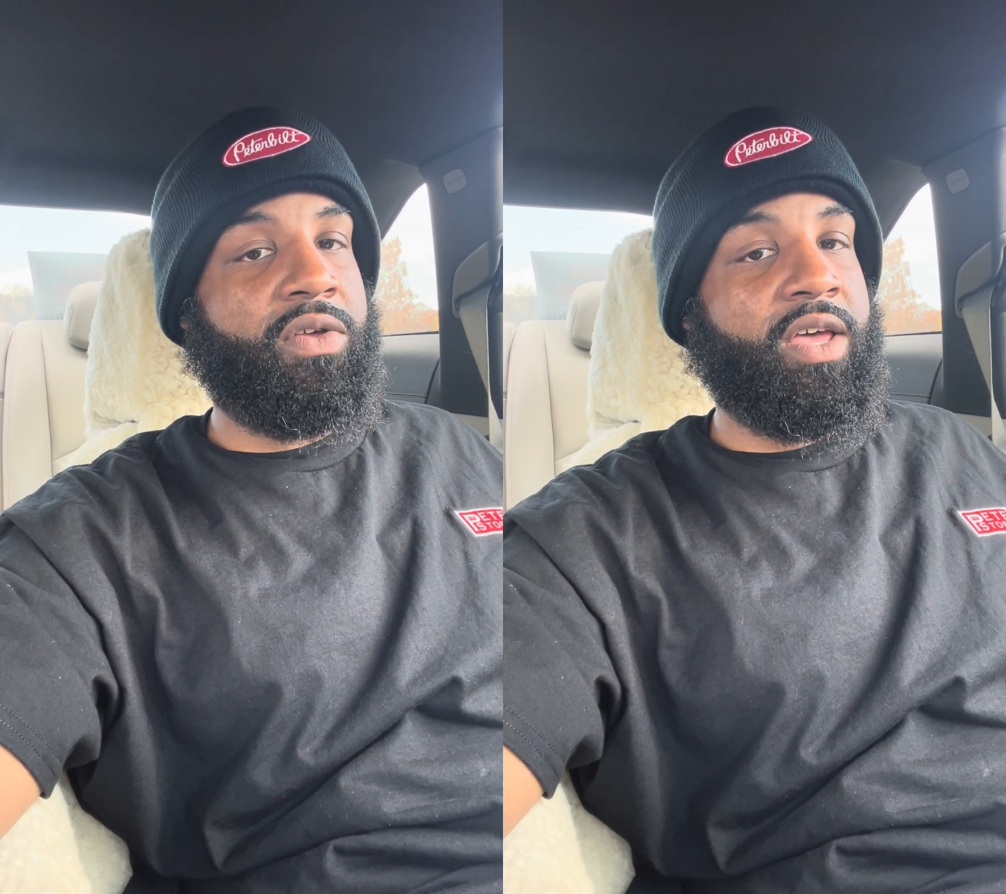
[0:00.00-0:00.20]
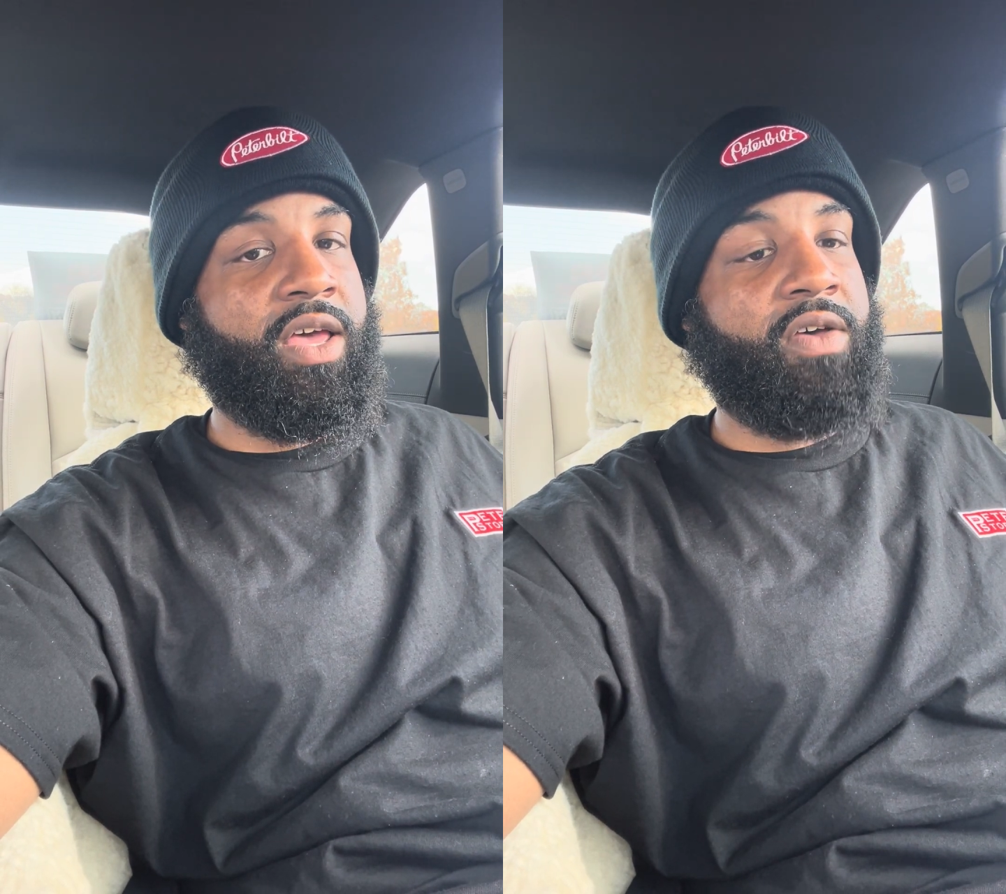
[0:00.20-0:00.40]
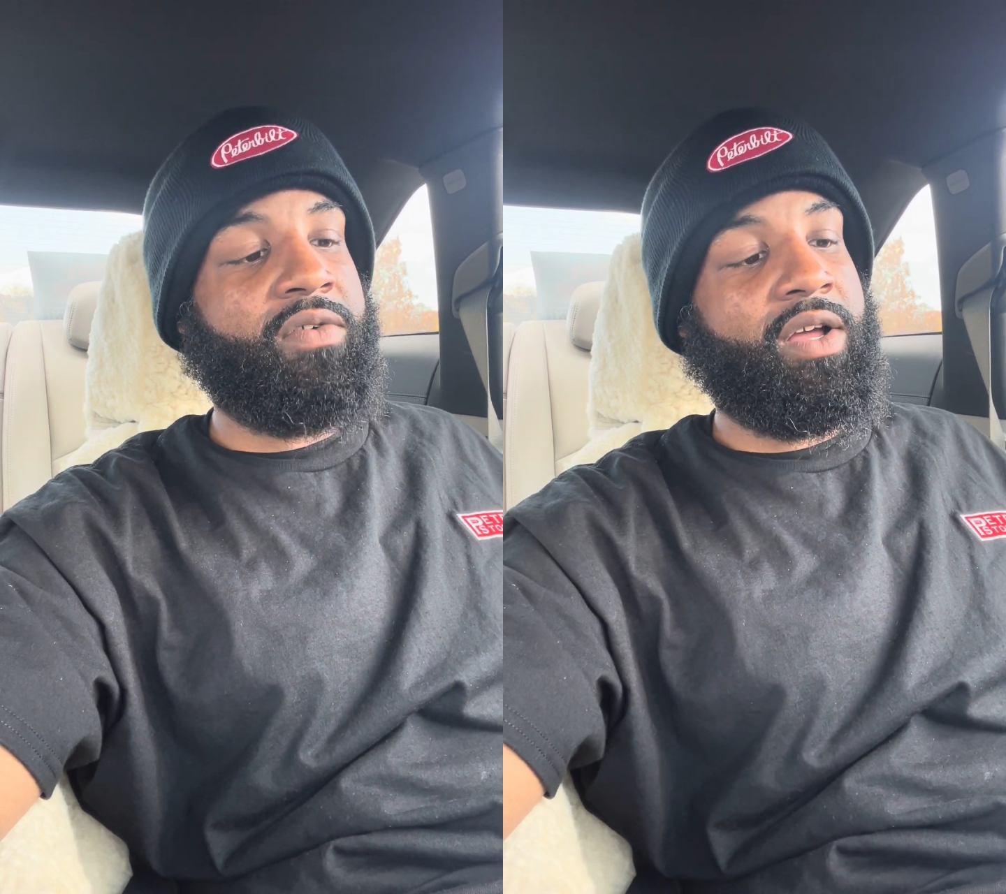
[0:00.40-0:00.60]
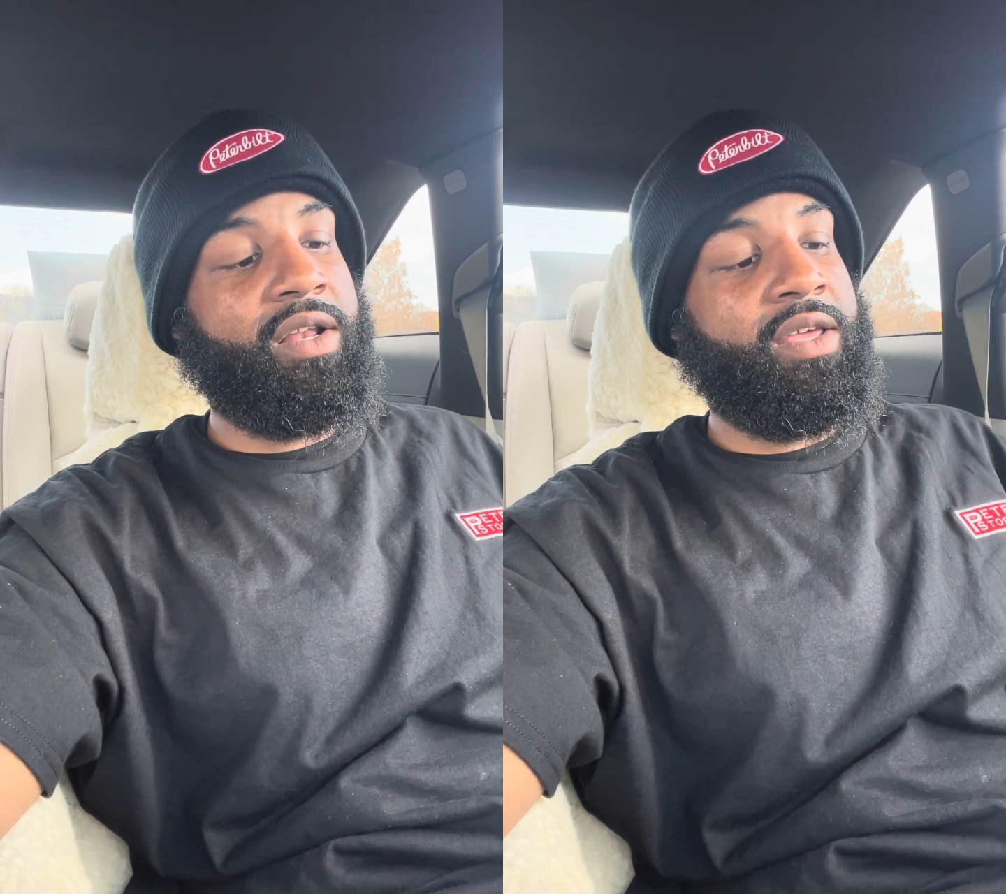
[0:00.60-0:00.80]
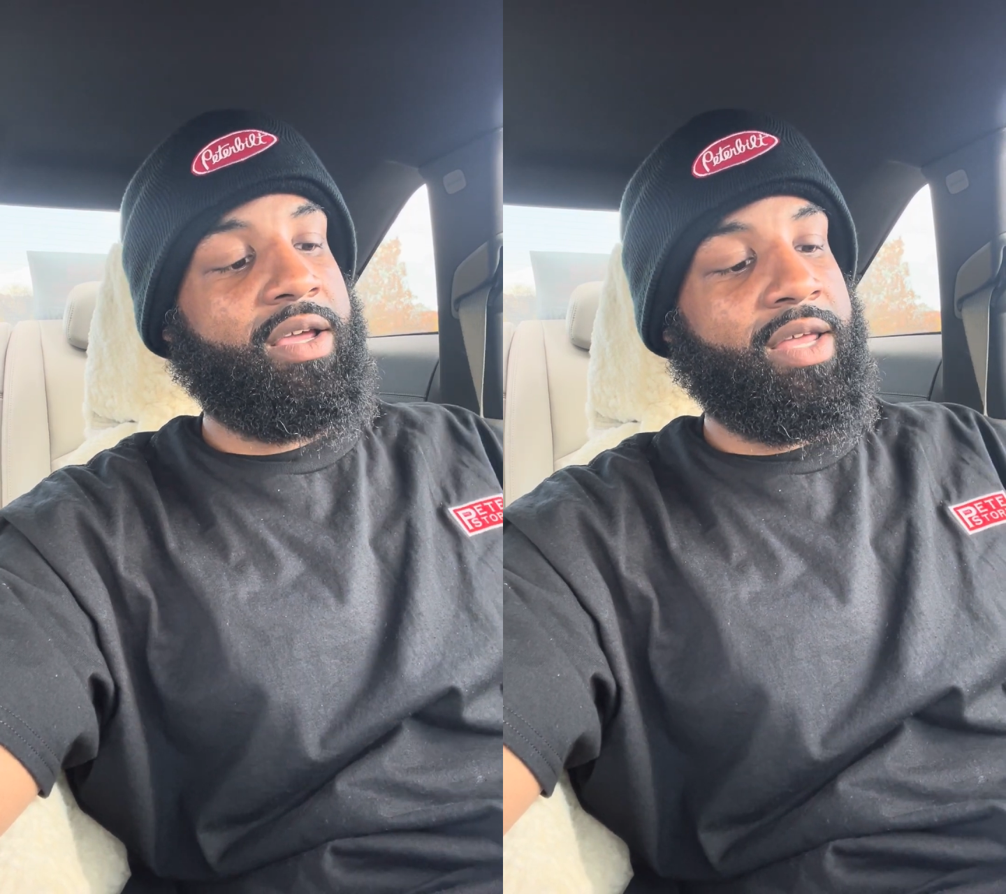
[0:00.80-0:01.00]
can have a
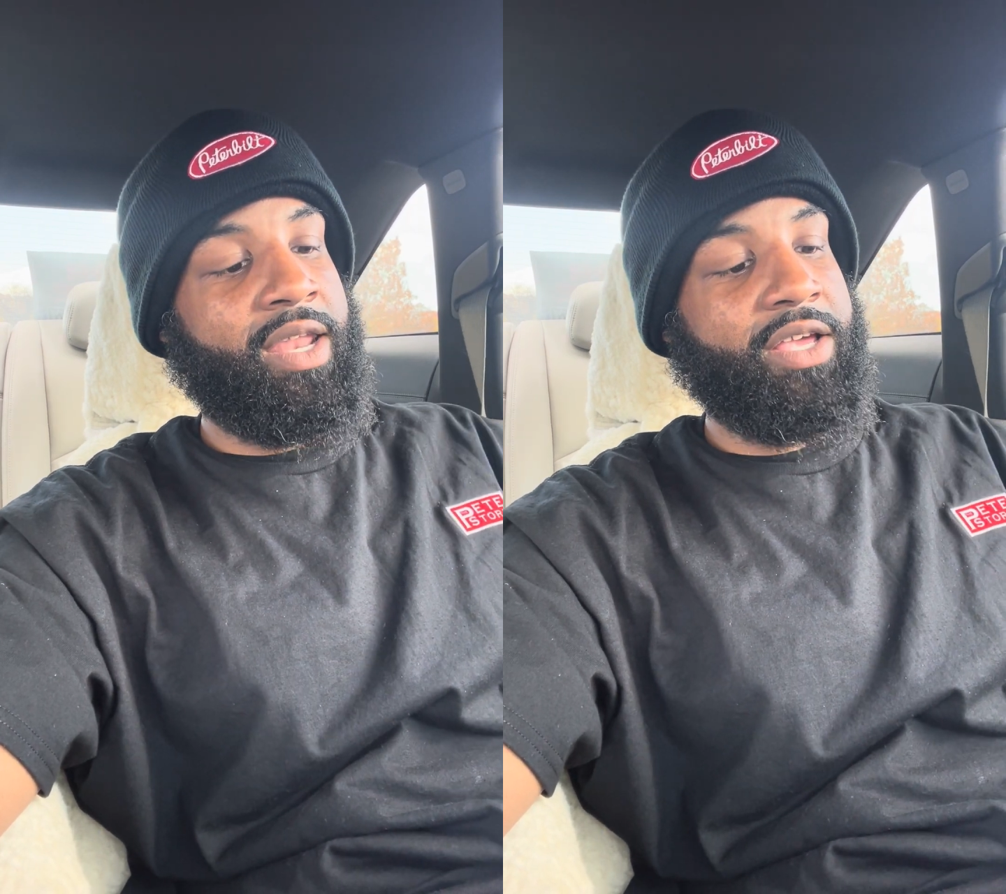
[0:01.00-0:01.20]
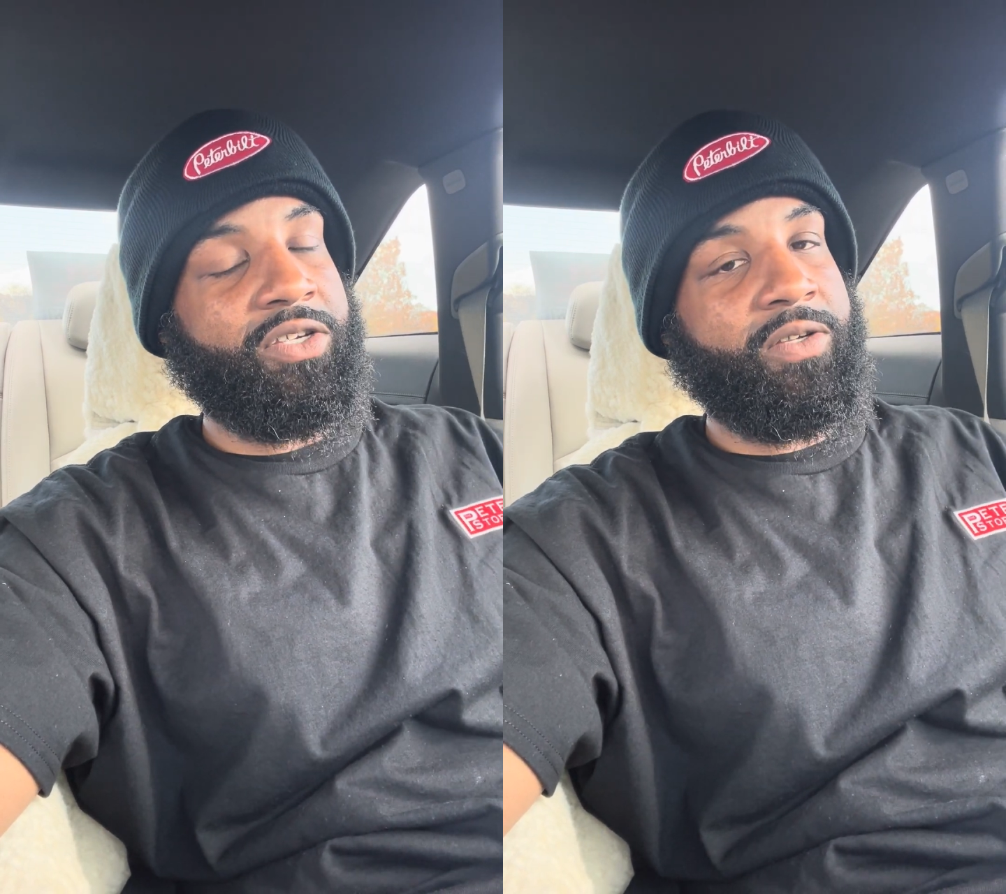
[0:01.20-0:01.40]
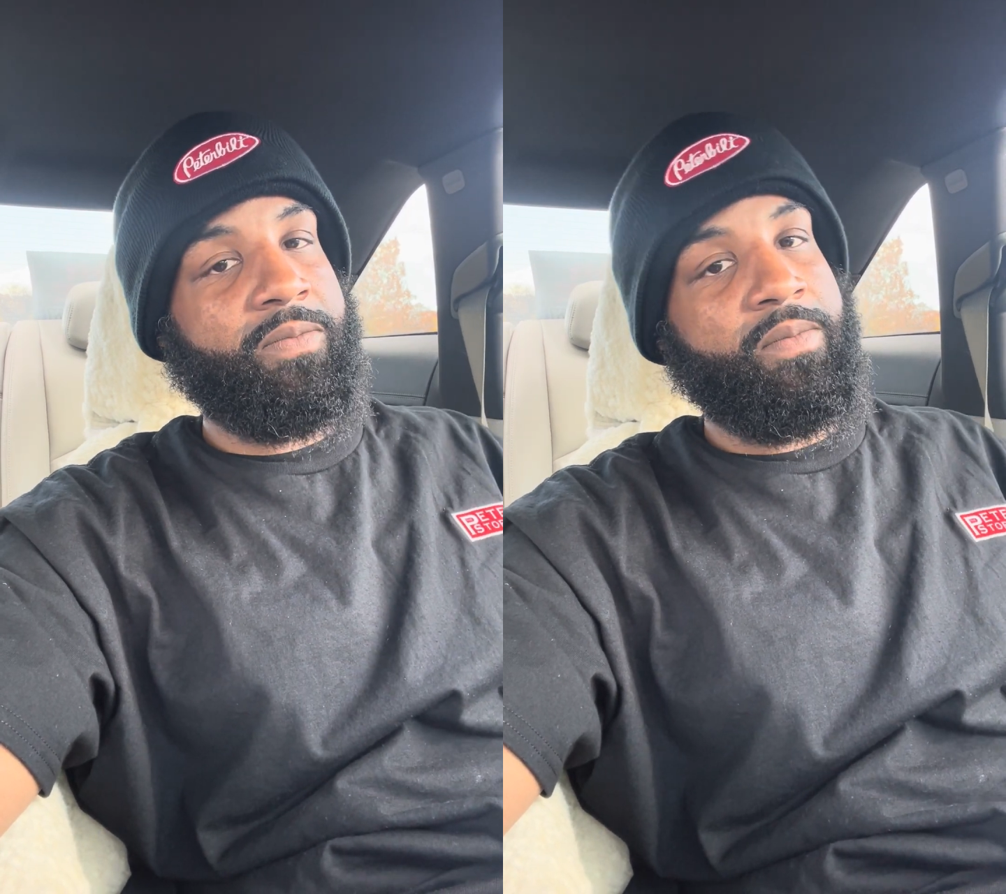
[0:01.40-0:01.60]
clear connection